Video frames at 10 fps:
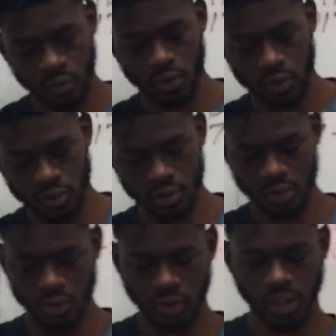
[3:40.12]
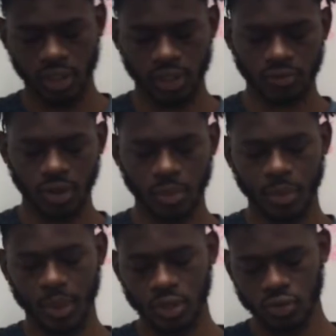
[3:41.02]
for the training and
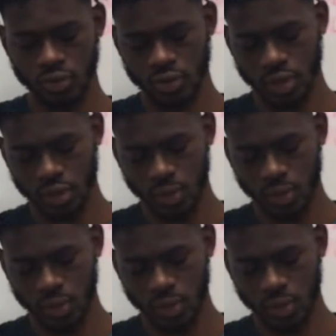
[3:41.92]
development managers,